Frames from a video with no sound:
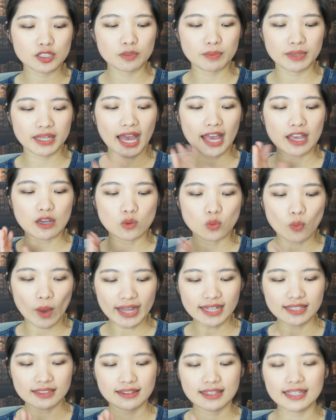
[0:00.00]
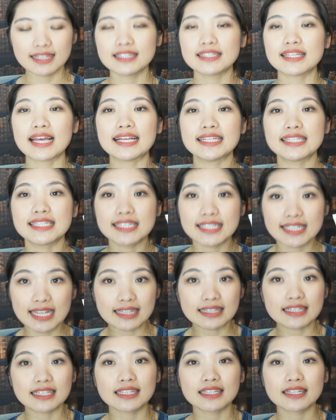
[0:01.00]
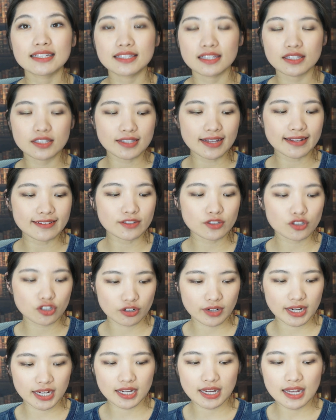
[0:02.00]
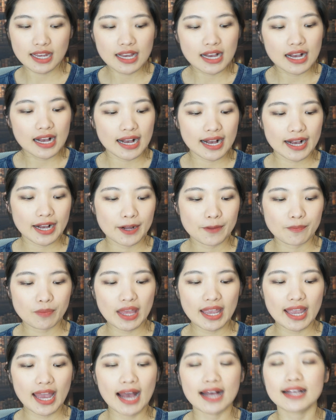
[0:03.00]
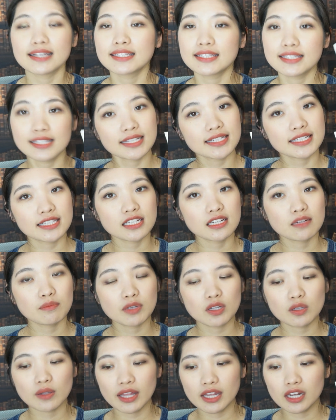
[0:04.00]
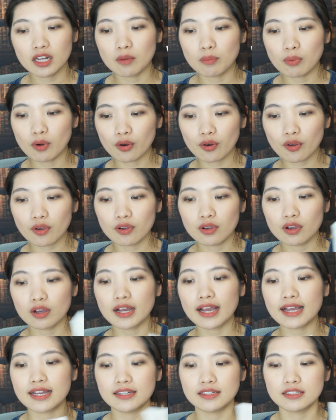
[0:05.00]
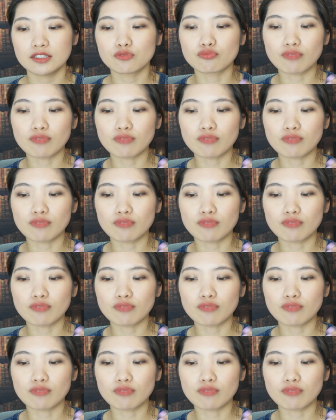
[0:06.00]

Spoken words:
to be a weightless and scentless sunscreen. It has 60 ml in the bottle. It